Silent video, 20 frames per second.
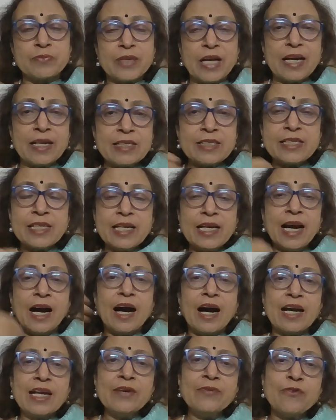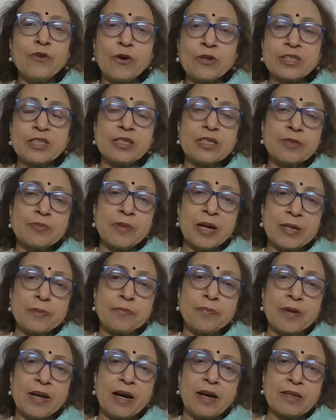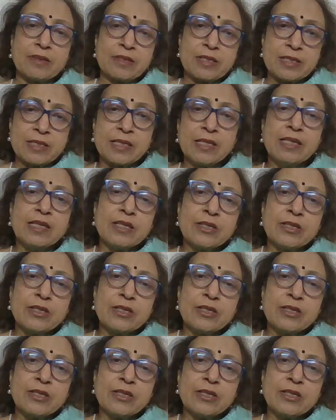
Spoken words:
I say, I water my plants.